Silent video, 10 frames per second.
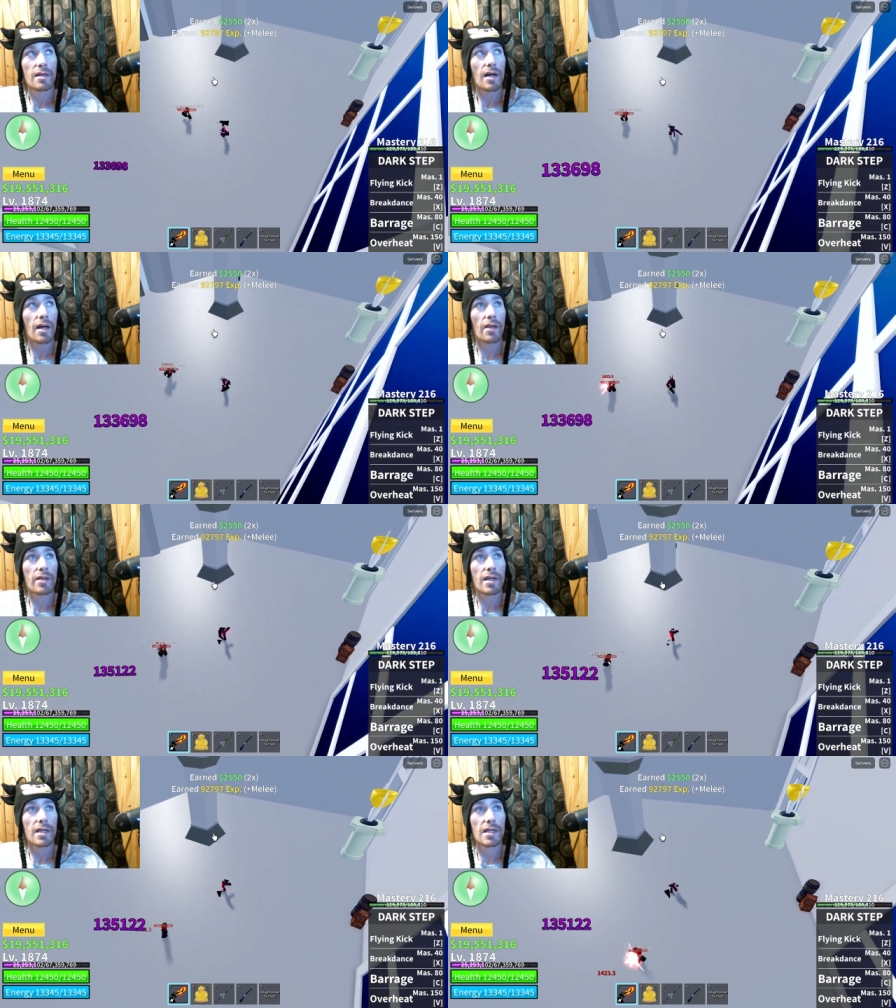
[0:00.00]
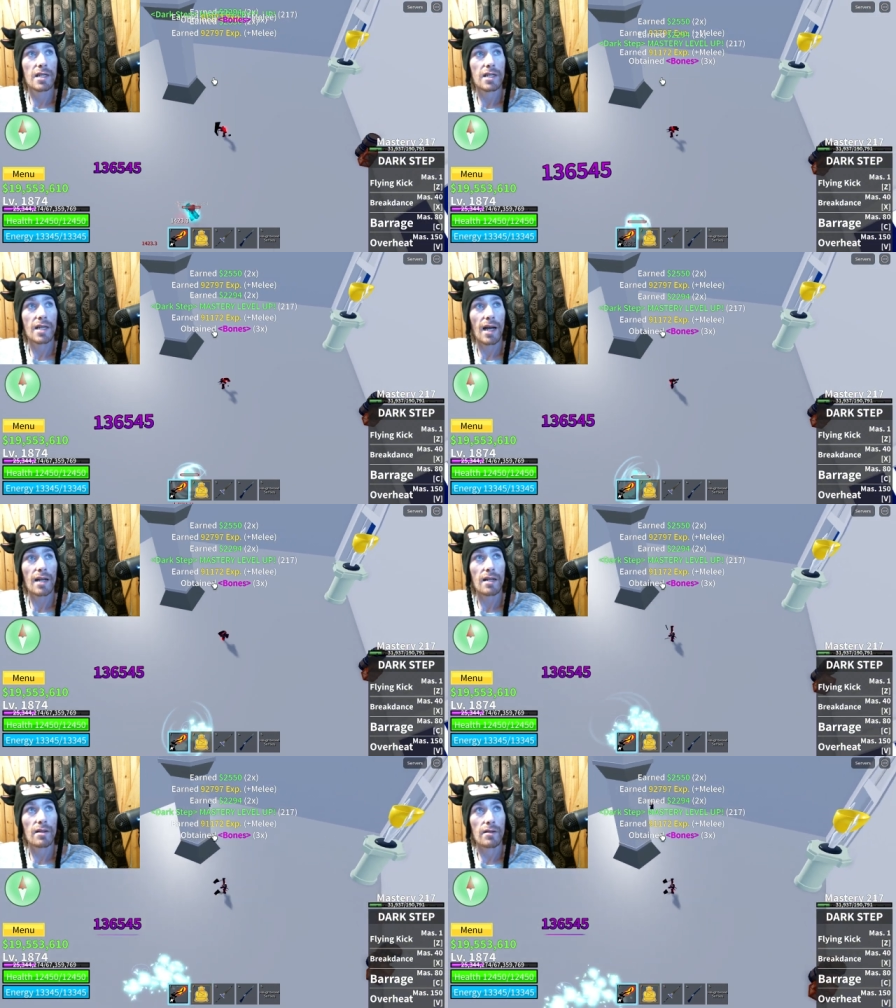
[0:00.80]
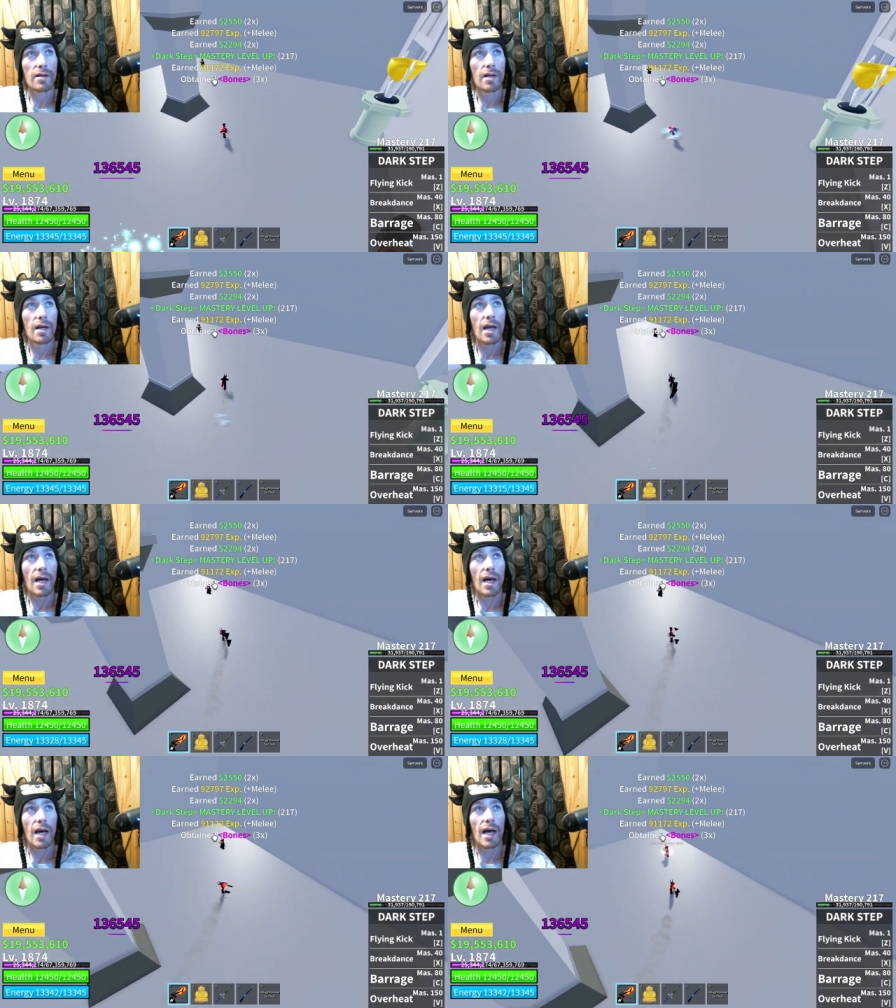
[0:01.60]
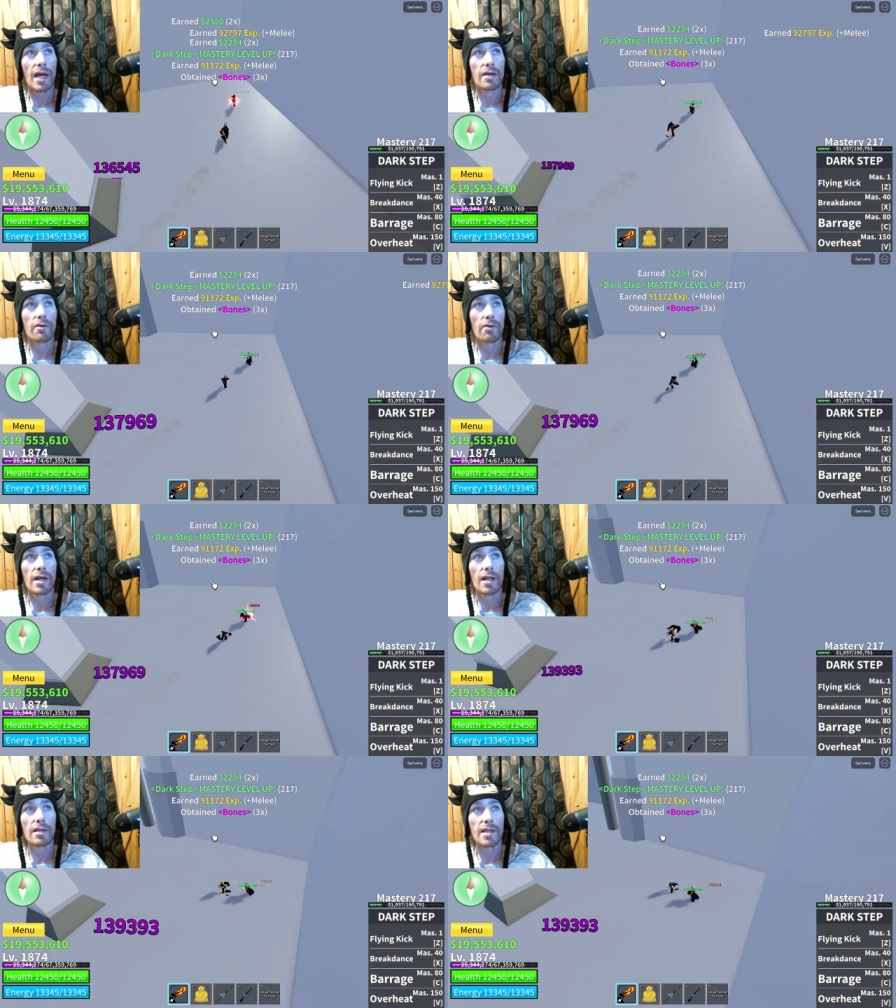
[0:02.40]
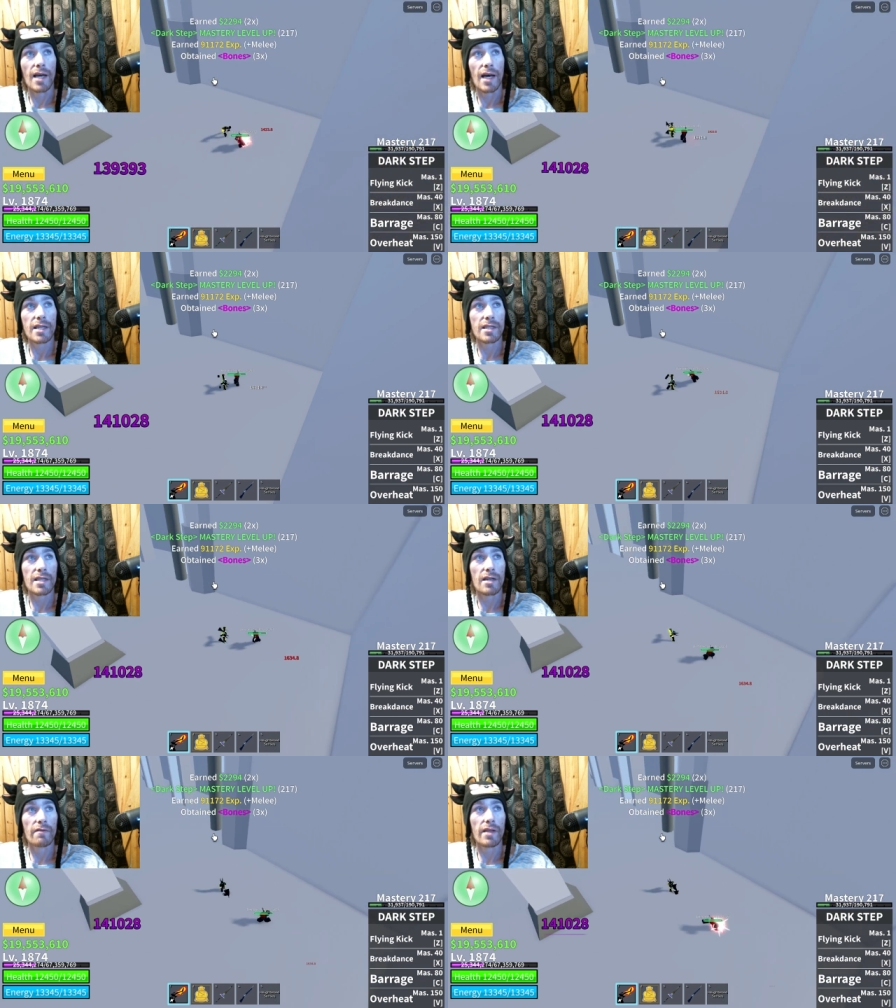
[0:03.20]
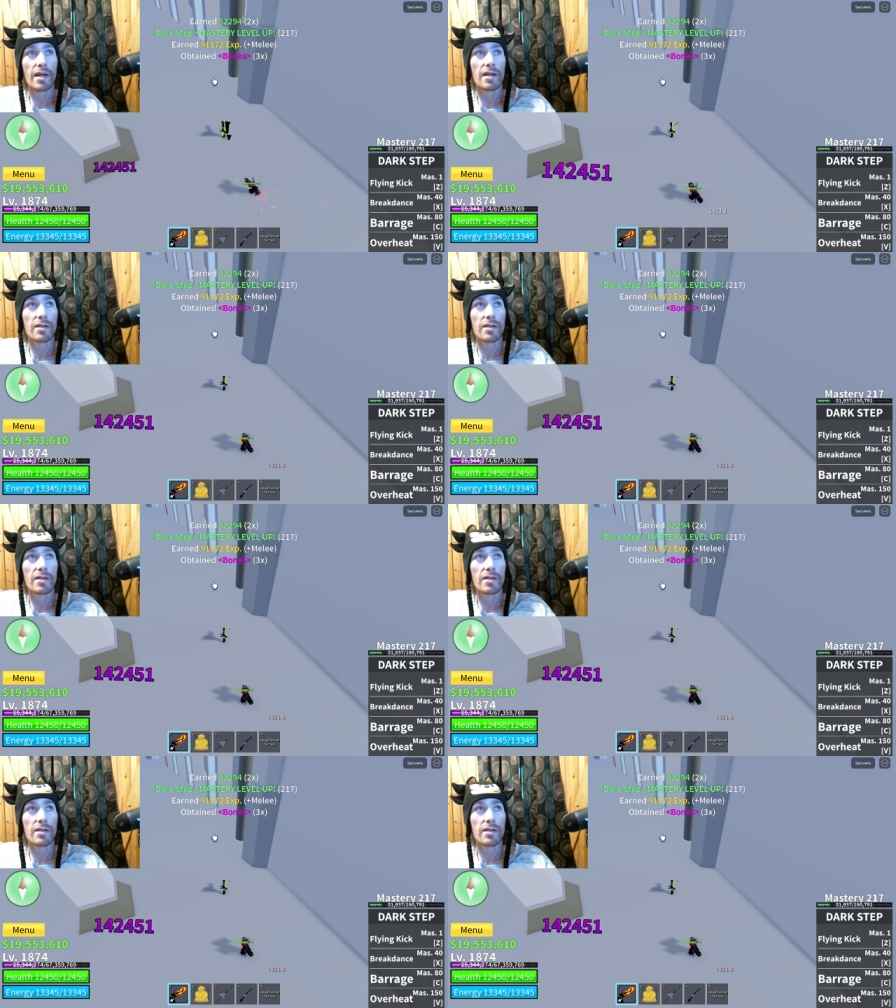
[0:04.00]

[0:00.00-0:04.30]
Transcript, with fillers: other than he just got a little angry, a little testy over there,